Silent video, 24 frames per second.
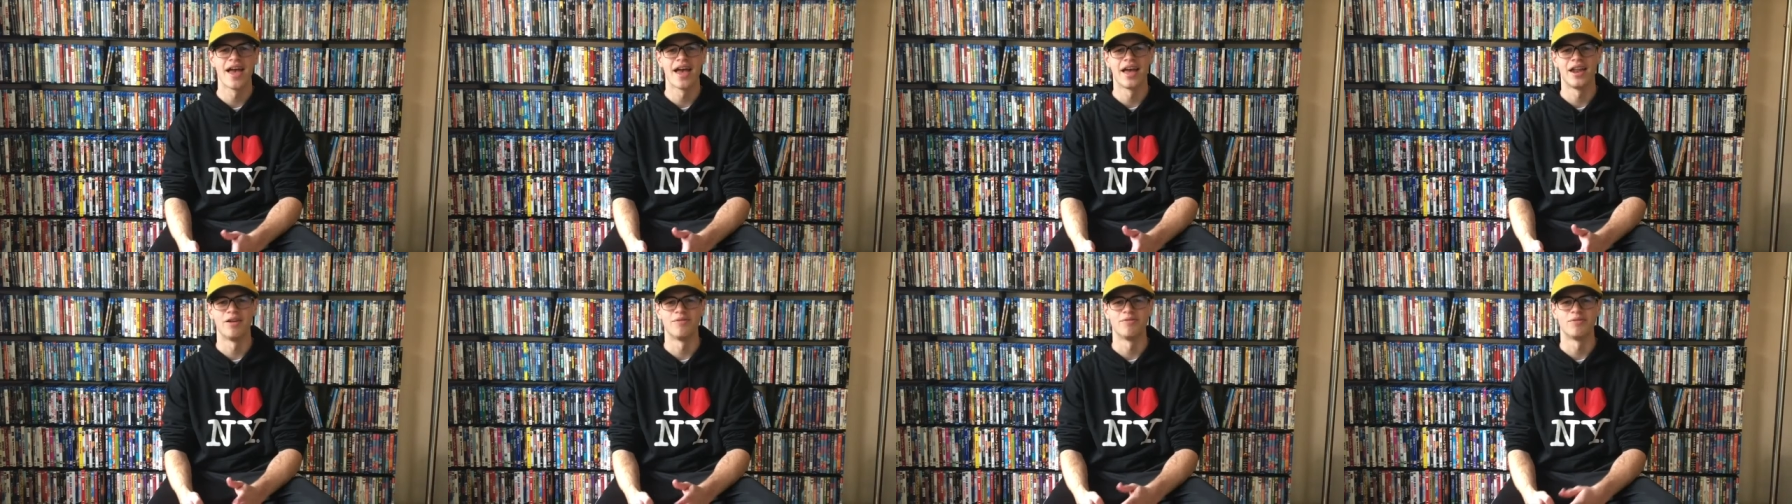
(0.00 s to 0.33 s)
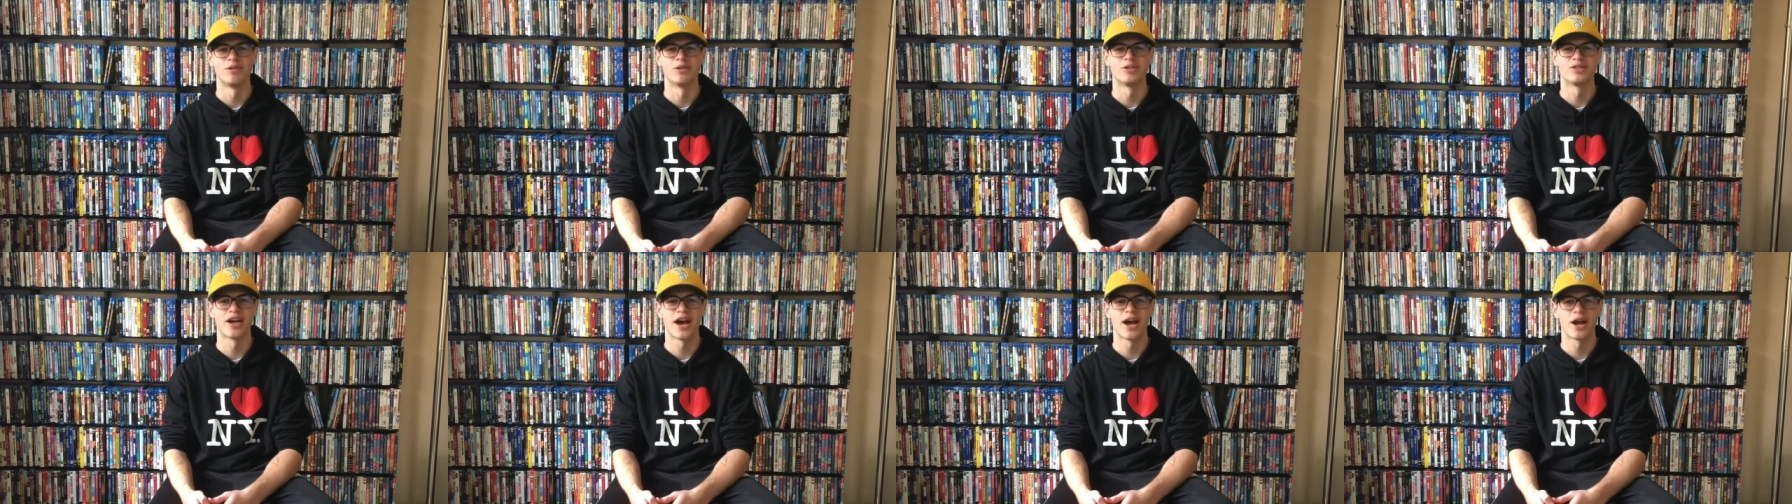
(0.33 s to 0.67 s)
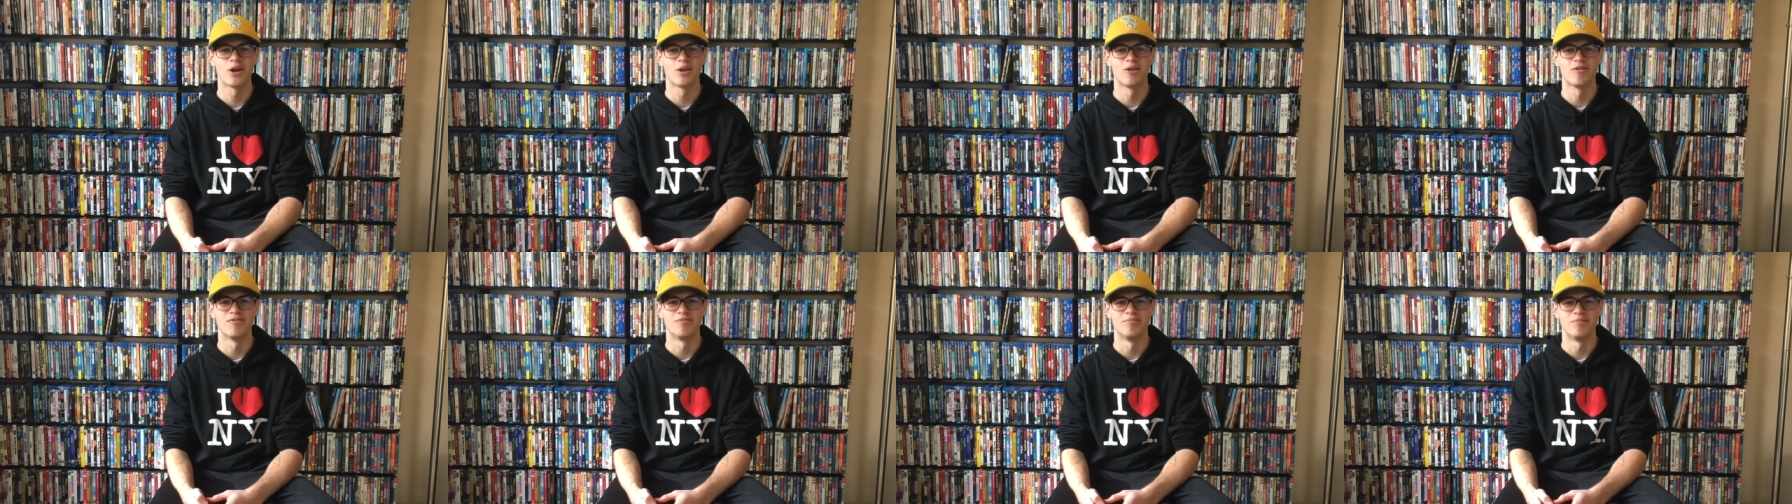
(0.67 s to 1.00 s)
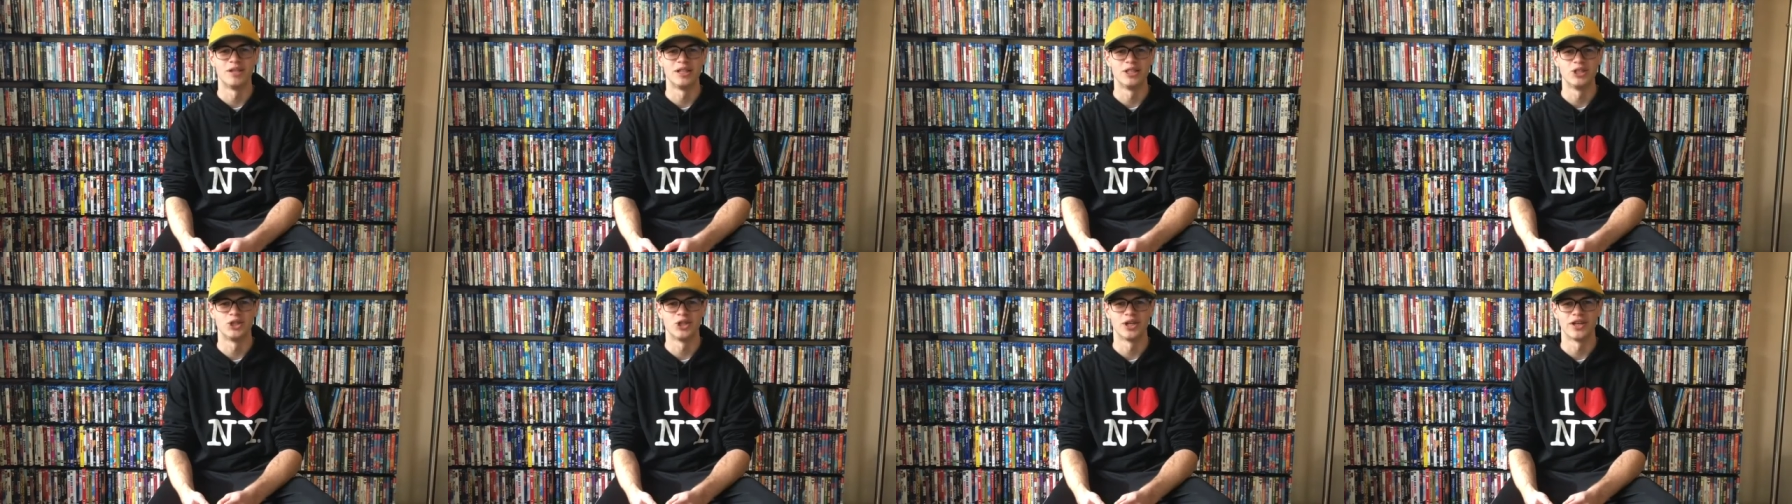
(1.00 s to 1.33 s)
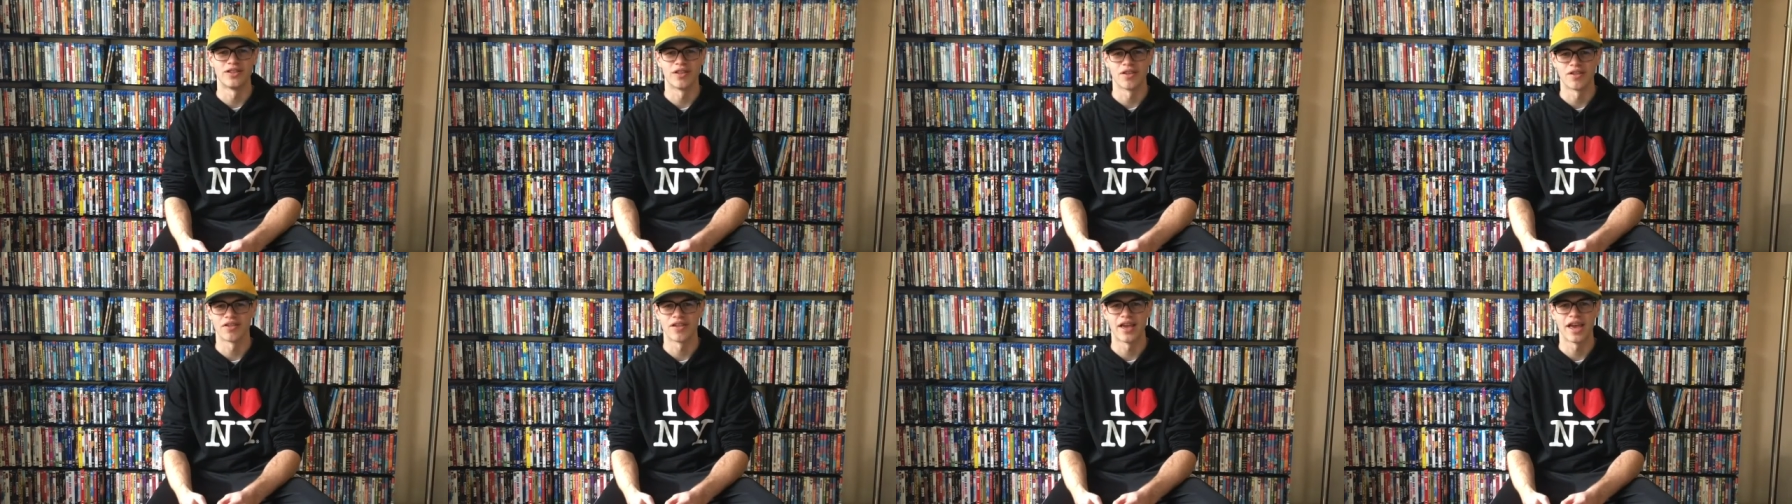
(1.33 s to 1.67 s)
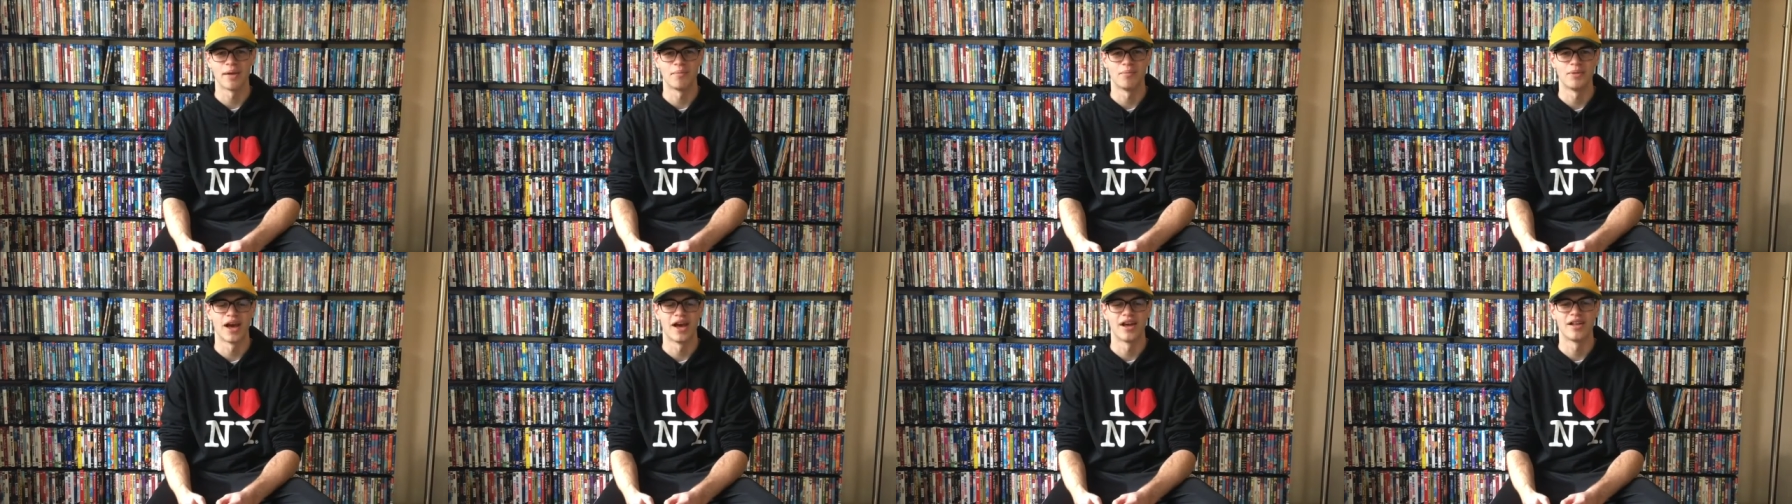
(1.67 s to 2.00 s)
and if you're tired of binging the
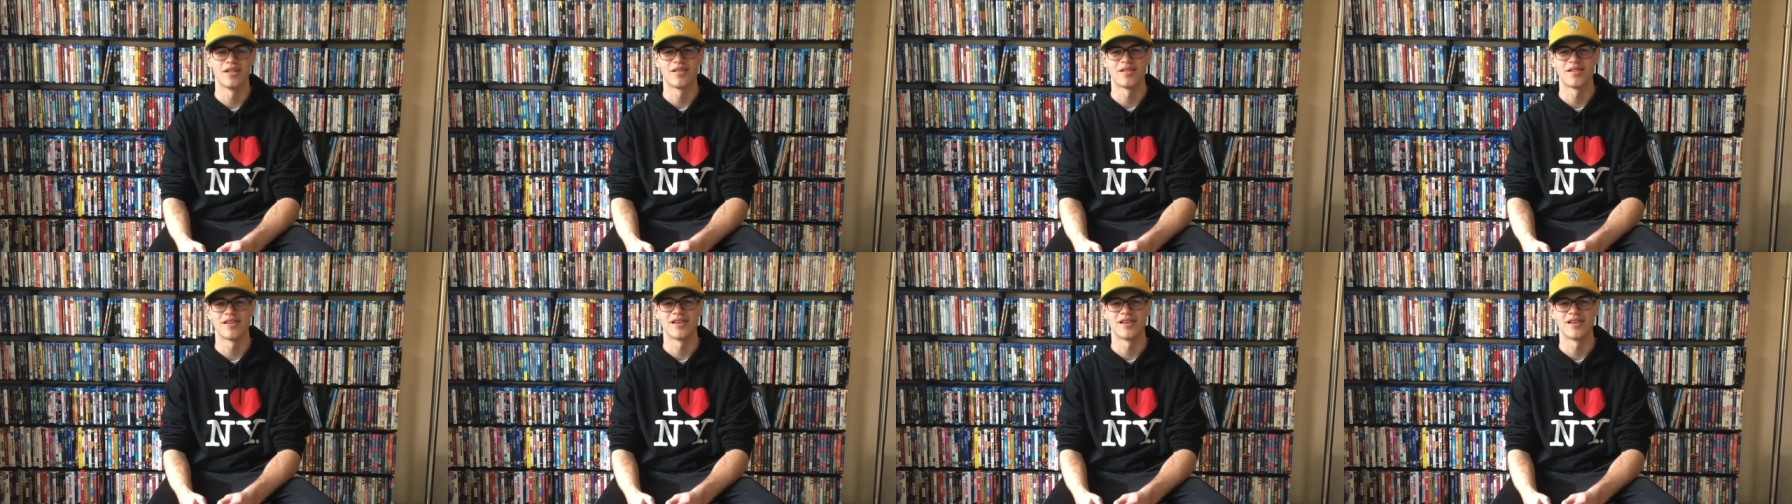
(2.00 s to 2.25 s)
same 9